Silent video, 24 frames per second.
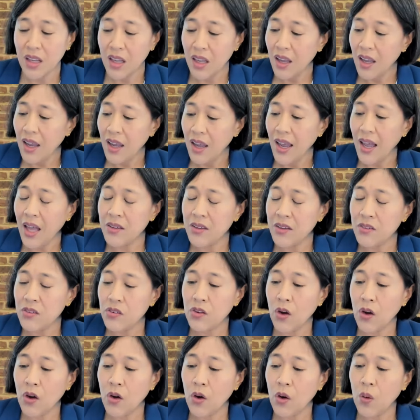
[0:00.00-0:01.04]
And
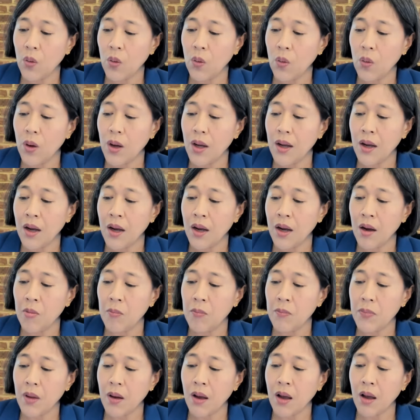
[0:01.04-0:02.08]
so um,
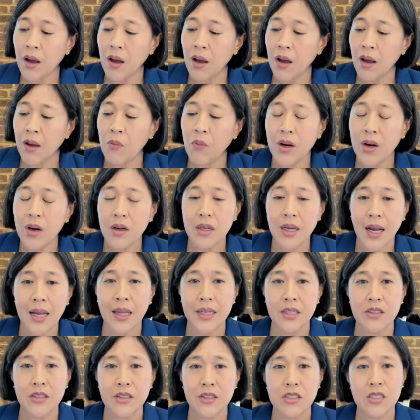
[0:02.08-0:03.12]
I wanted to highlight just
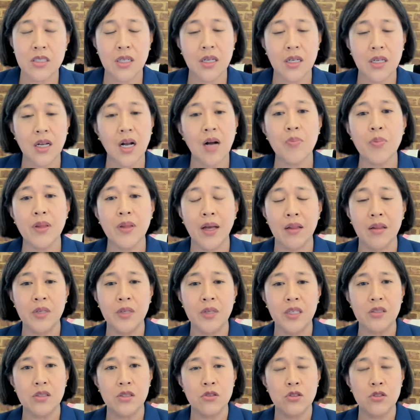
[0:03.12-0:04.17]
a couple elements in
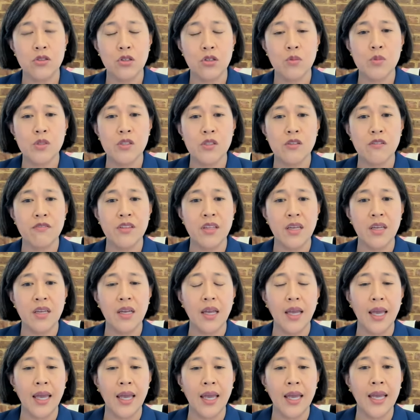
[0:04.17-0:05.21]
terms of the
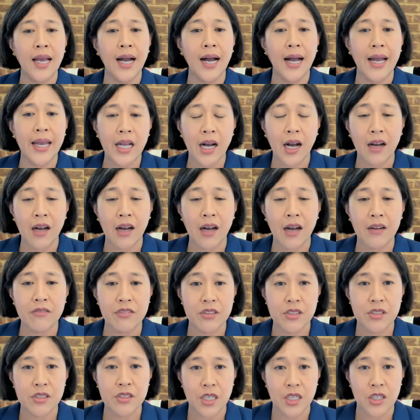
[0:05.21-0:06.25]
AI
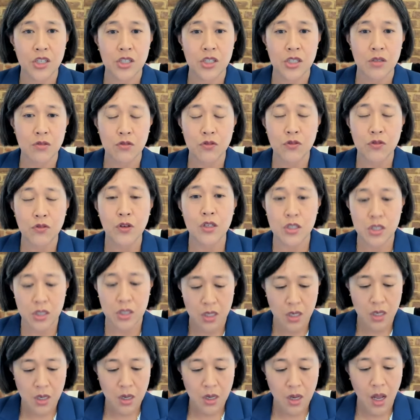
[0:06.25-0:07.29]
conversation. First,
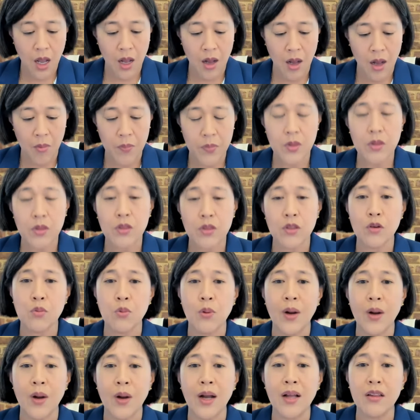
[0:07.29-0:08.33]
um, the
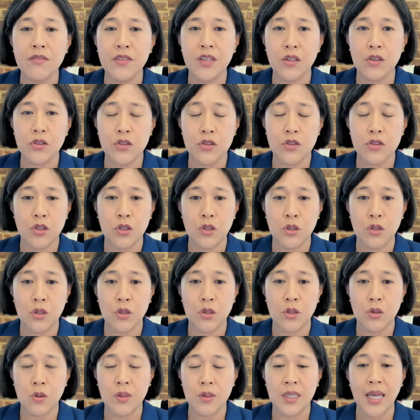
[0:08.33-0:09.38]
relevance to the
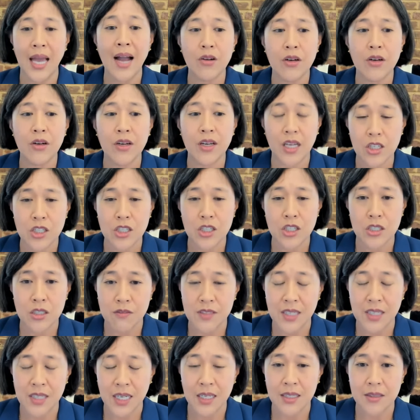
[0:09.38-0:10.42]
aggregation of
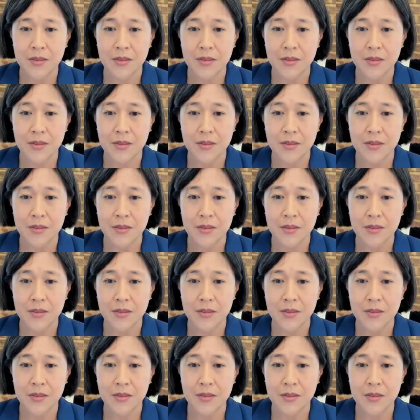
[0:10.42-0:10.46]
data.